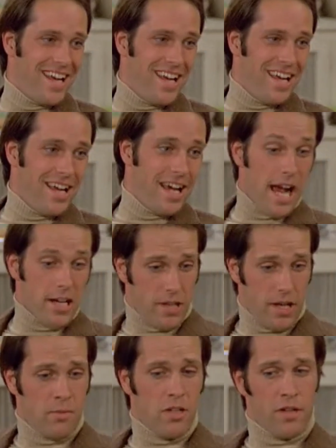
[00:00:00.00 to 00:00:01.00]
Oh.
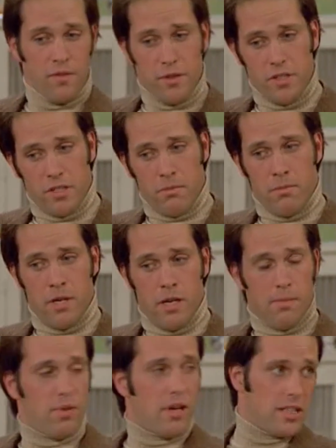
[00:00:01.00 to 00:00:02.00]
Actually, I'm looking for some
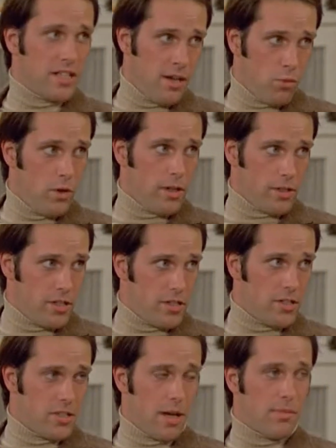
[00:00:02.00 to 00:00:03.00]
uh, part-time work, just